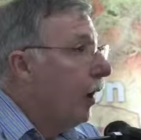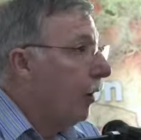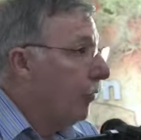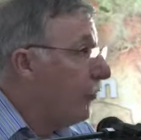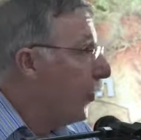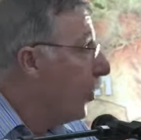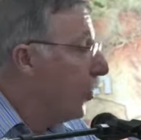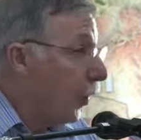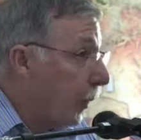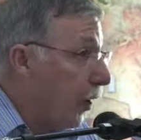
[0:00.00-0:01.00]
I refer
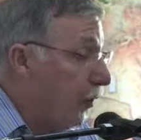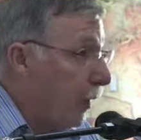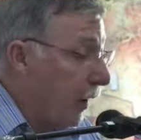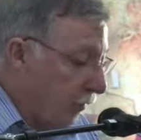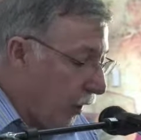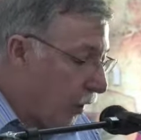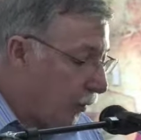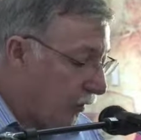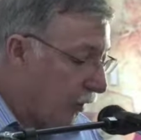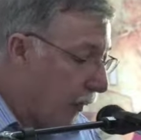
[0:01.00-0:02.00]
you to the poster outside
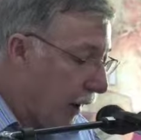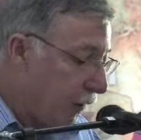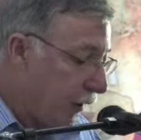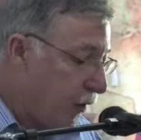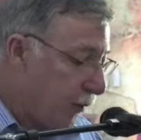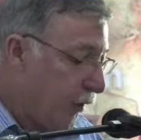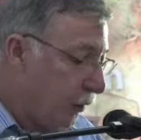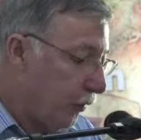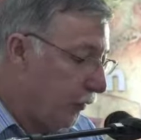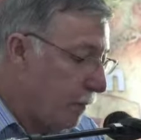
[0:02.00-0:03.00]
which explains all these
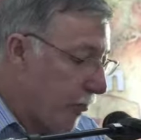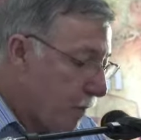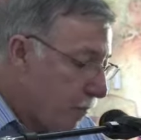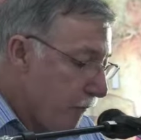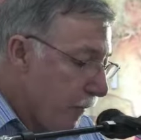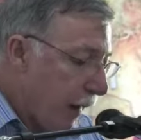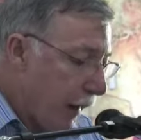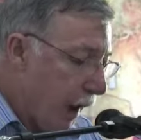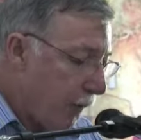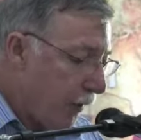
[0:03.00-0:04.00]
principles.
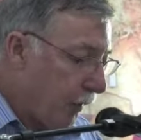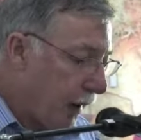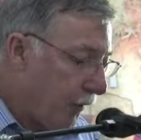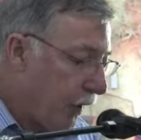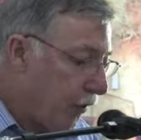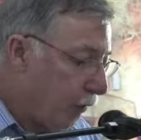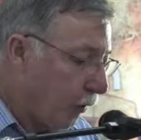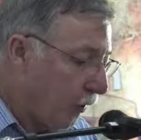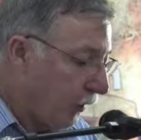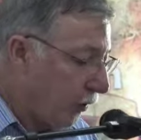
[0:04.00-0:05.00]
Carbon grazing is
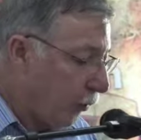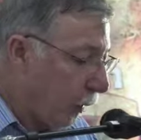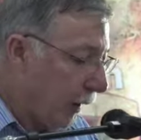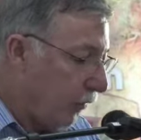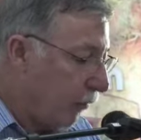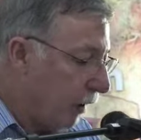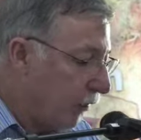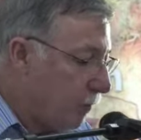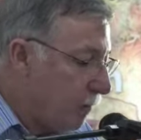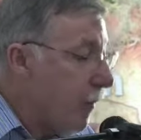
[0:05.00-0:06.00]
4 to 6 weeks
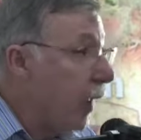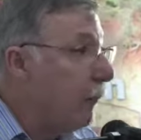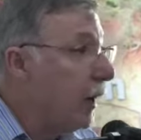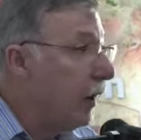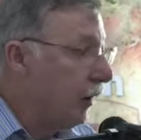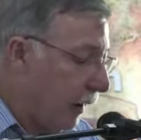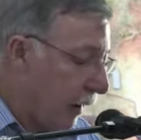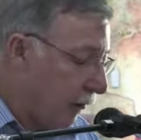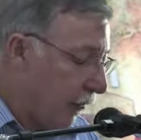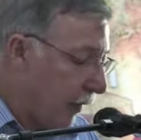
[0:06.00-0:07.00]
rest immediately
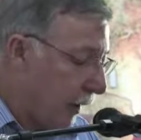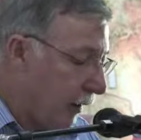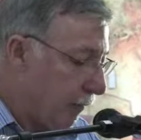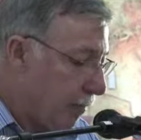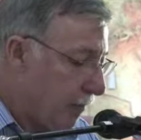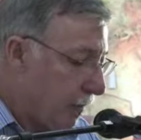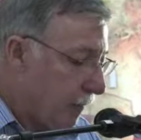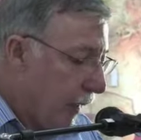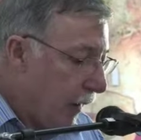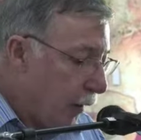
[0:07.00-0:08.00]
after rain.
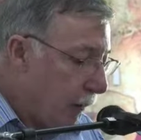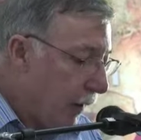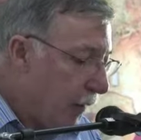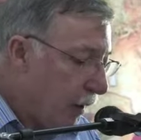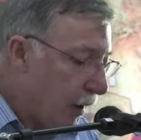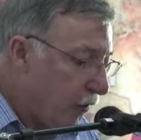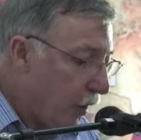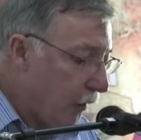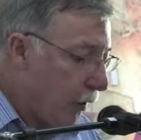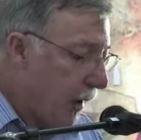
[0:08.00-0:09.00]
The period does
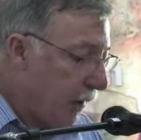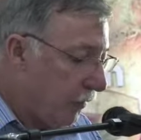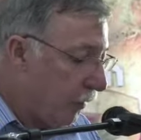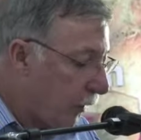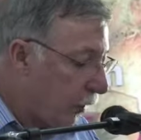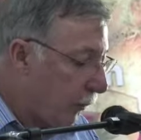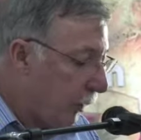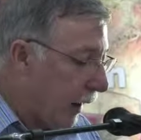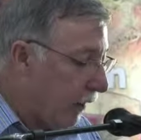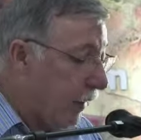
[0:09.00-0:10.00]
not commence until the
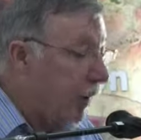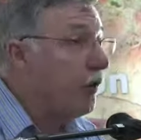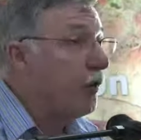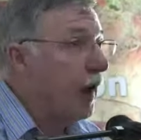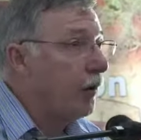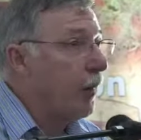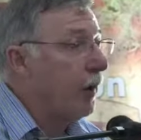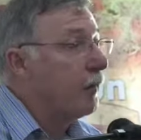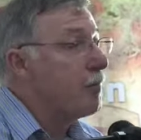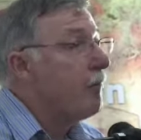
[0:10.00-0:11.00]
plants actually start
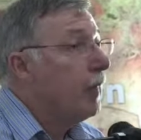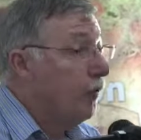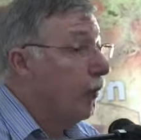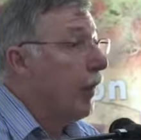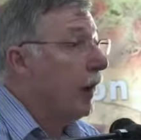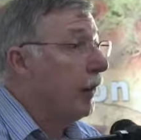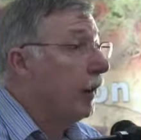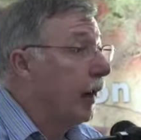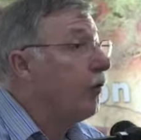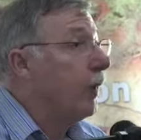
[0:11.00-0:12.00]
growing. There's a
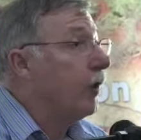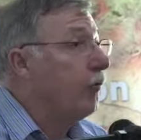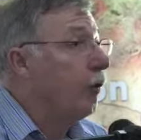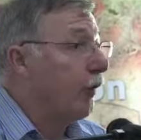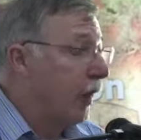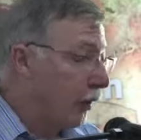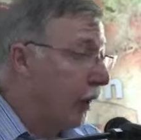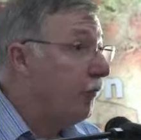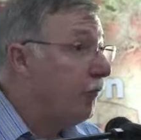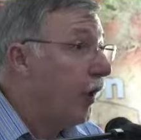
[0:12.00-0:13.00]
practical aspect. You've also got
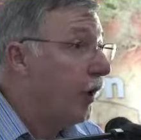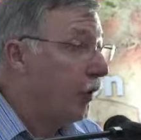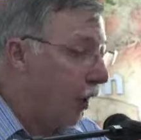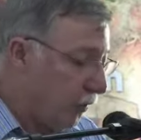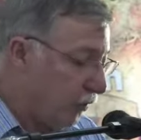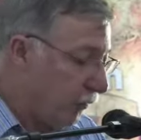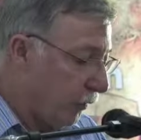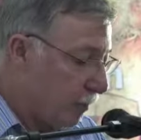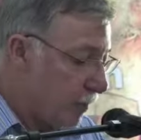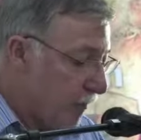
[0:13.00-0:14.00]
to find time to shift
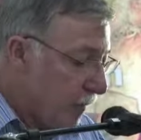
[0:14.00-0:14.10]
them.